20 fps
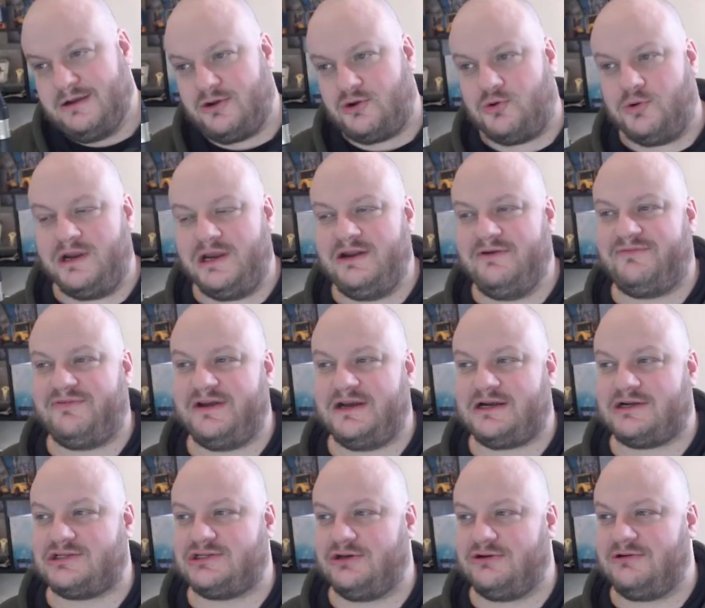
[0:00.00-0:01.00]
Queen
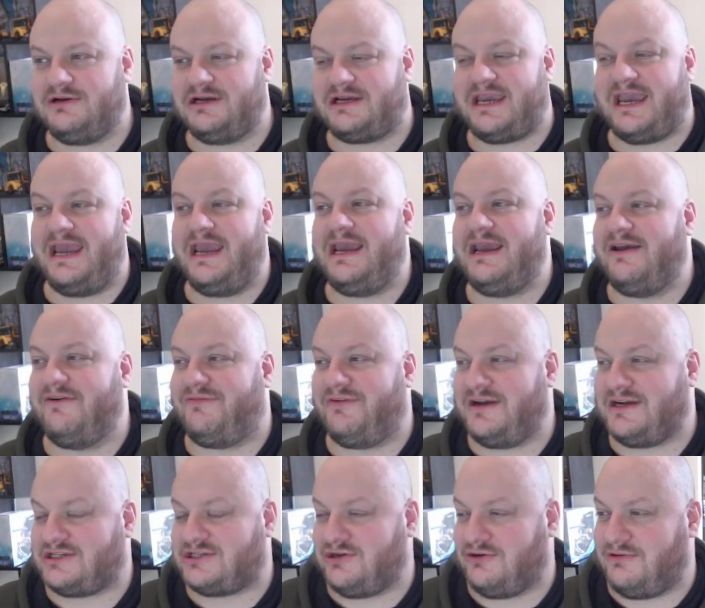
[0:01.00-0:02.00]
Victoria King
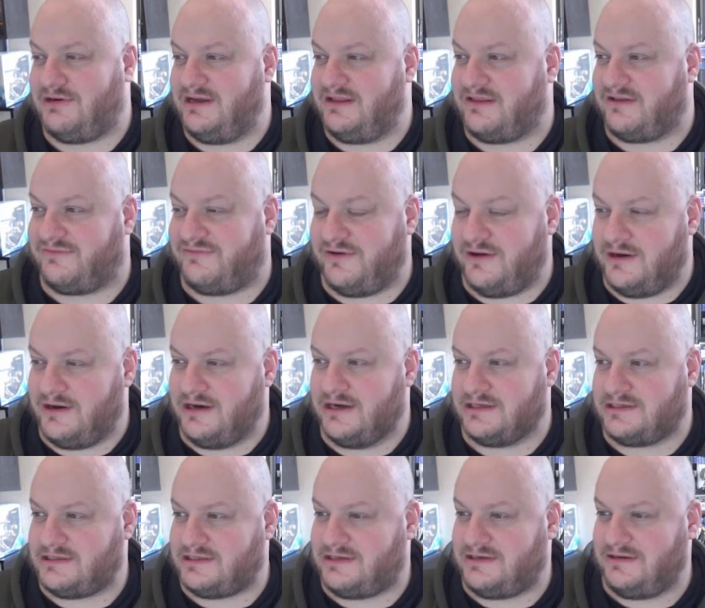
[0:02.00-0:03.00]
Victoria the
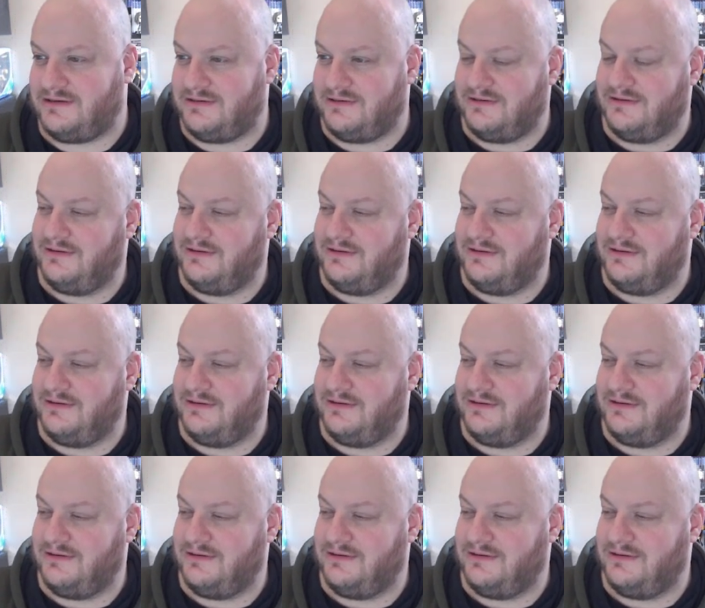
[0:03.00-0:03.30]
First